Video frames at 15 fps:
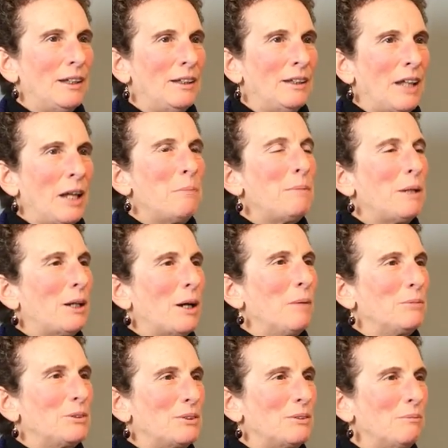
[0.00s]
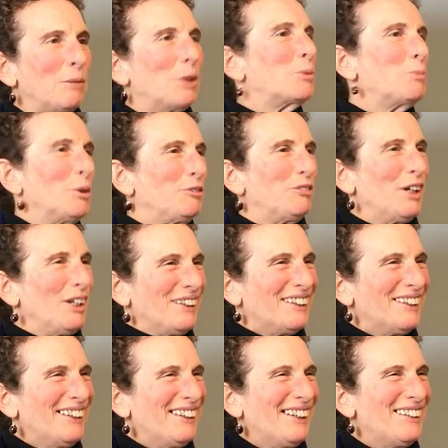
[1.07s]
it becomes much more fun
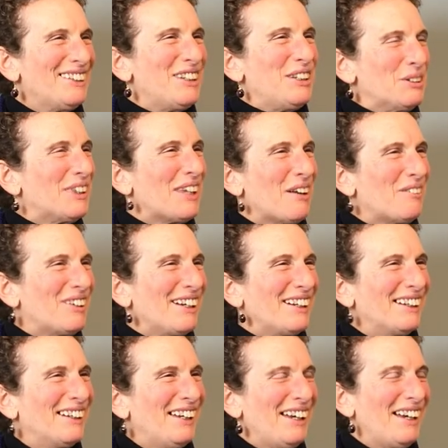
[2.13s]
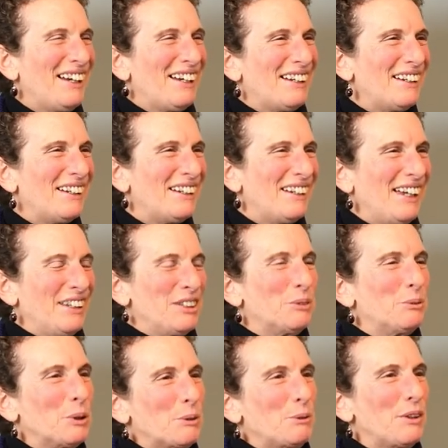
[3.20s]
to do it that way and to
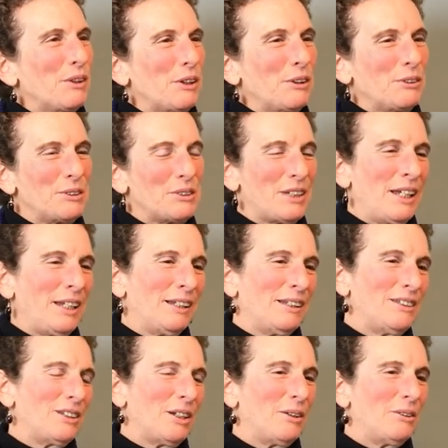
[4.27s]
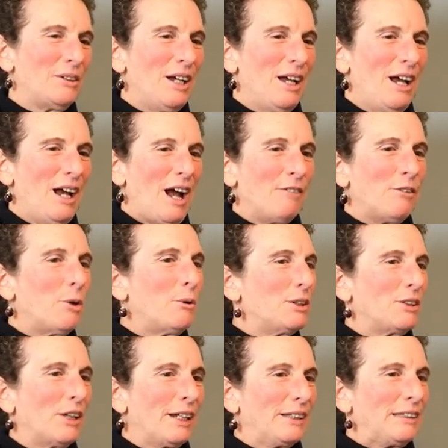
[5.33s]
work with others. And so I've
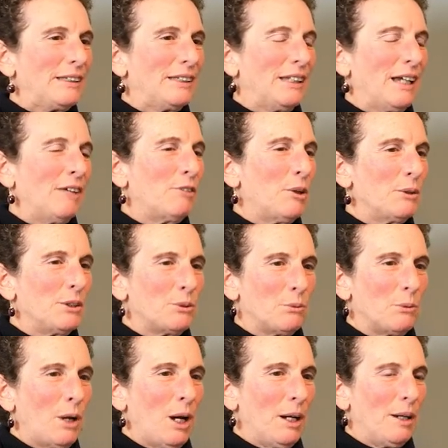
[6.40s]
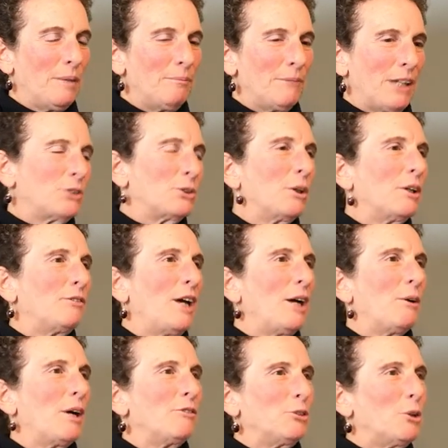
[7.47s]
always liked it. That's sort of
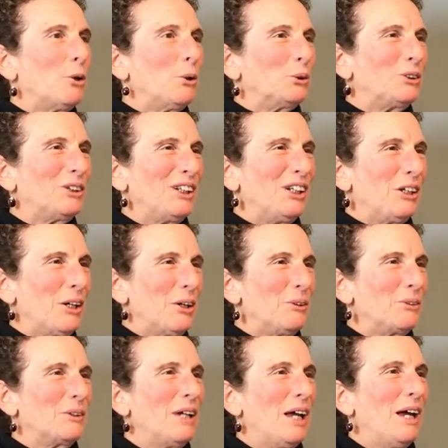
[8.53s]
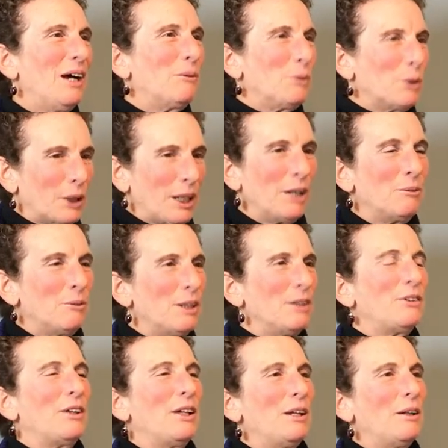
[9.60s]
how I've rolled, working
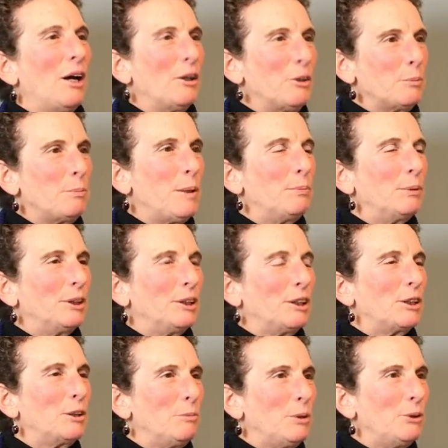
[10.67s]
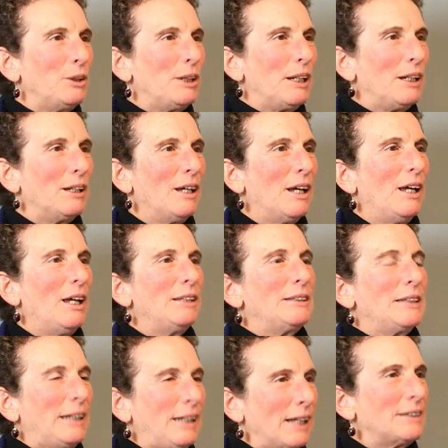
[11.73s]
with other people in the community
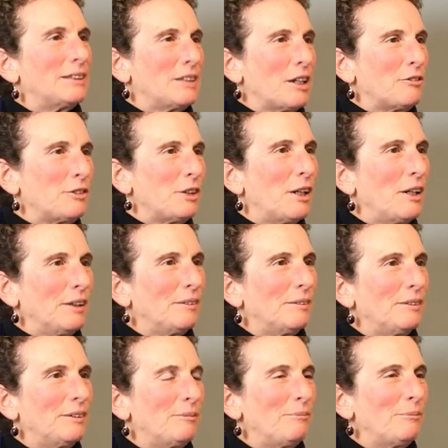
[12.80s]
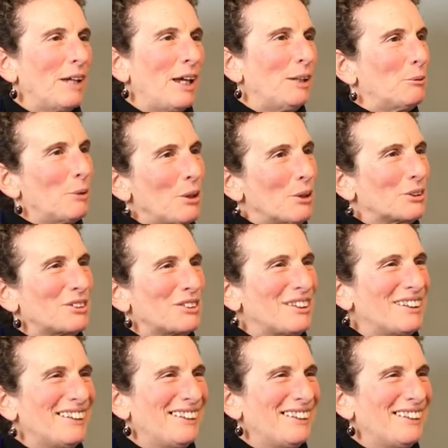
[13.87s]
to get stuff done. And it works.